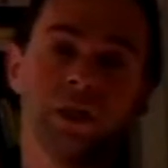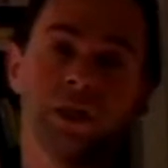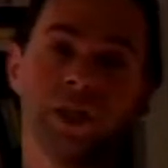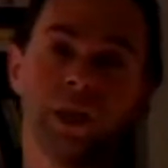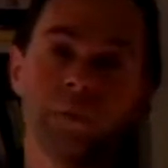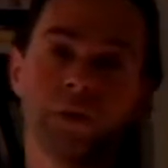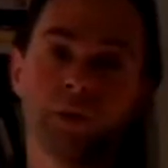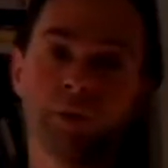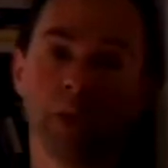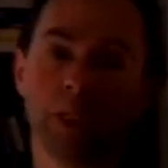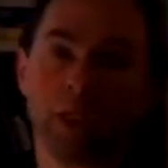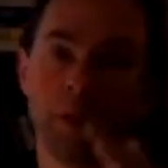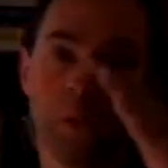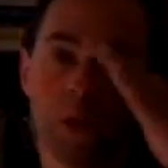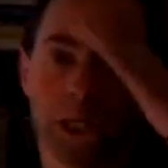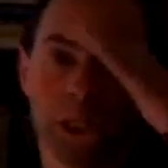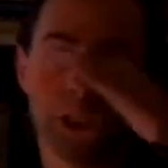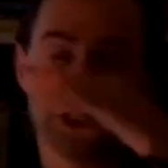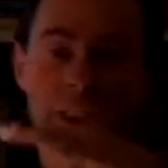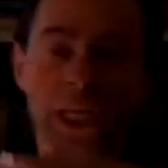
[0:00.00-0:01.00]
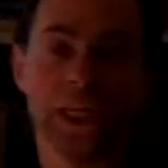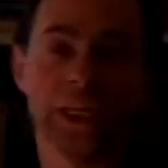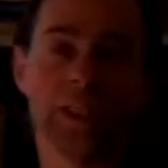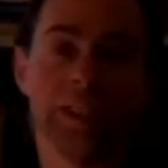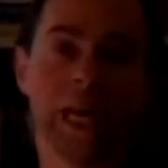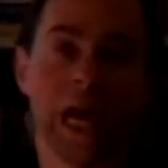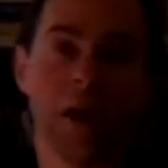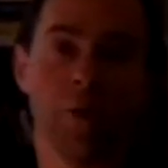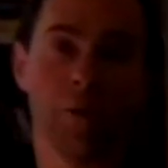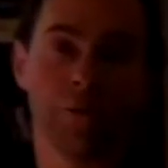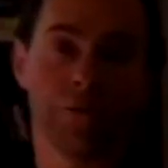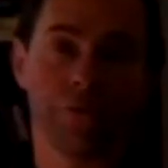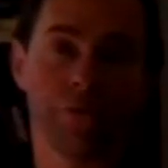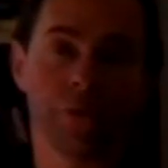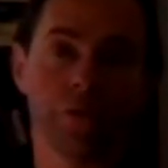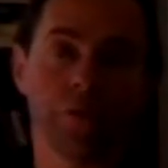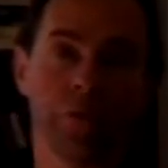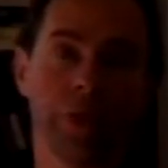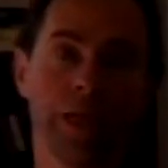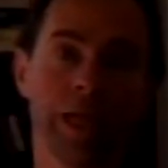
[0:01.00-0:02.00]
December 21, it stays down
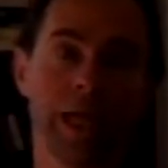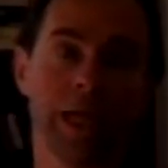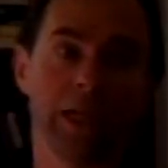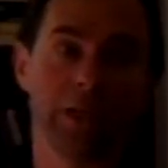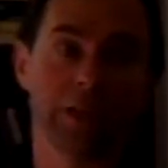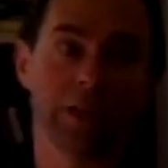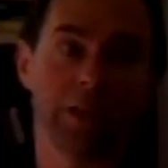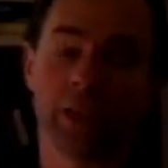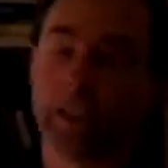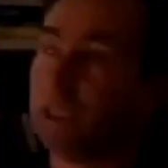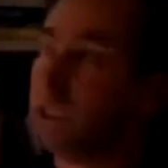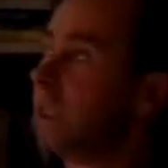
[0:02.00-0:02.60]
for 3 days.